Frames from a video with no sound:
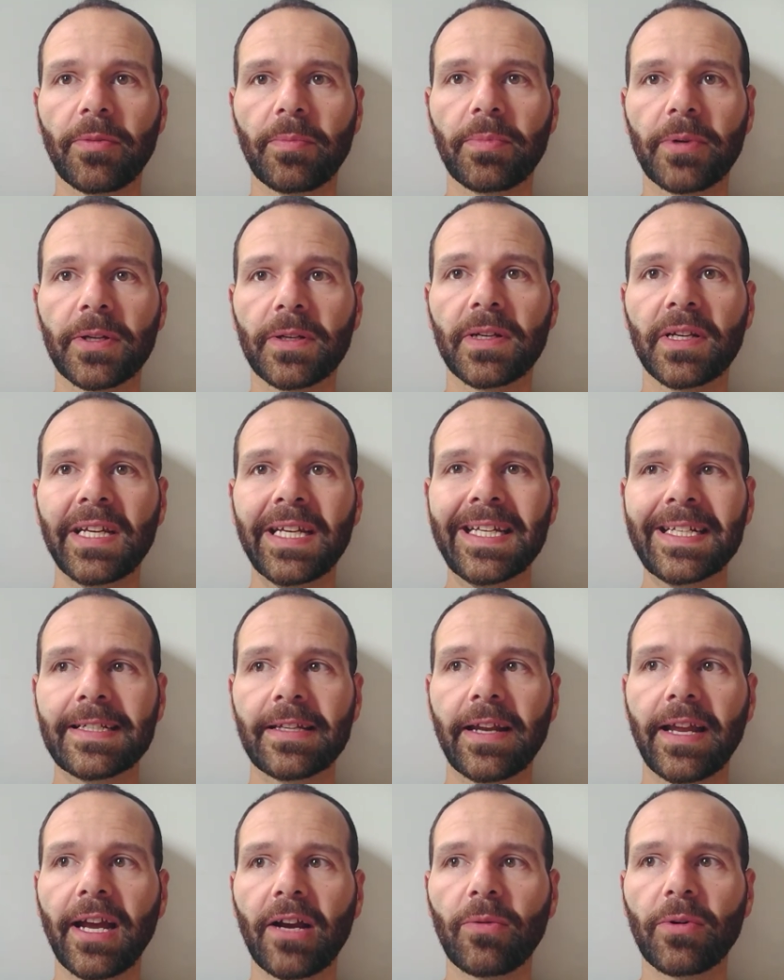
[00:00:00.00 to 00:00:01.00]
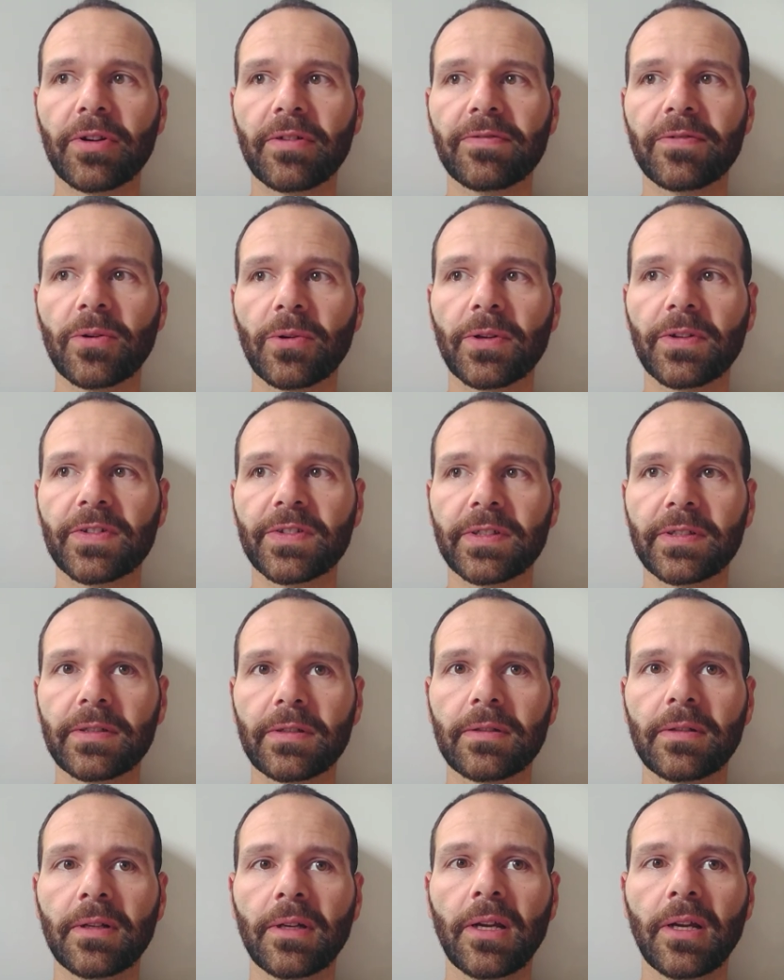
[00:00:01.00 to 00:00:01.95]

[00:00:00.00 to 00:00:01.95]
but today I want to focus on